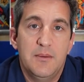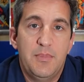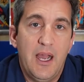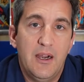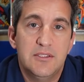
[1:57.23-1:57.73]

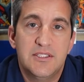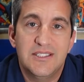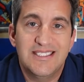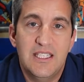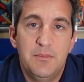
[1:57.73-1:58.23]
buyers to
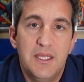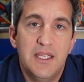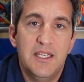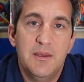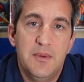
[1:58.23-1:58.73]
send me a
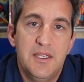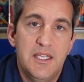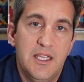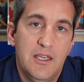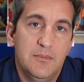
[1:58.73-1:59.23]

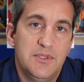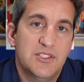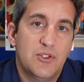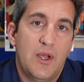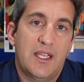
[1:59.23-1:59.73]
DM just
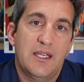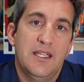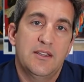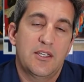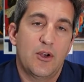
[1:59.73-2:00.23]
so I can
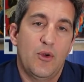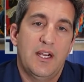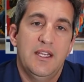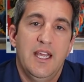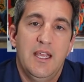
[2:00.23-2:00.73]
get the
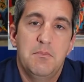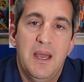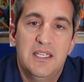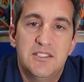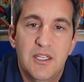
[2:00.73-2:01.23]
correct name
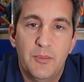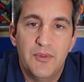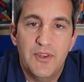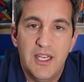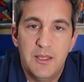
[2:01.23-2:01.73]
matched up
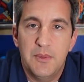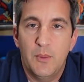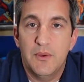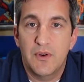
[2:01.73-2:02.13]
with the name that we've